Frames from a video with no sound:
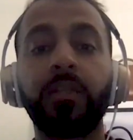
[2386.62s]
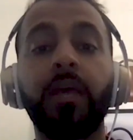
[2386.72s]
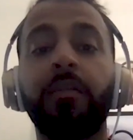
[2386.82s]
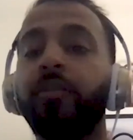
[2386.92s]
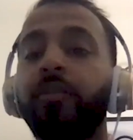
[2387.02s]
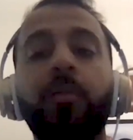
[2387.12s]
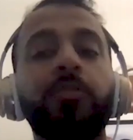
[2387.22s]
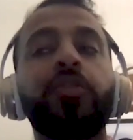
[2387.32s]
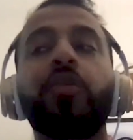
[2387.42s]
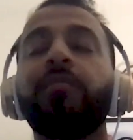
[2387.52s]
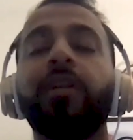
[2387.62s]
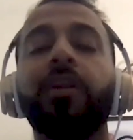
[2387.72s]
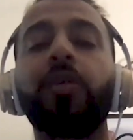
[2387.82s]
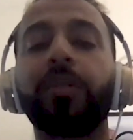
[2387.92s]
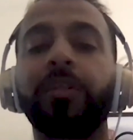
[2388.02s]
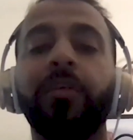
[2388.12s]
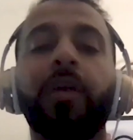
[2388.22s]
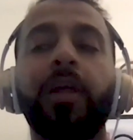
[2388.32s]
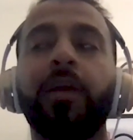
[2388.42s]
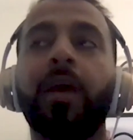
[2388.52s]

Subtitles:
Exactly. And you almost don't even notice it, right?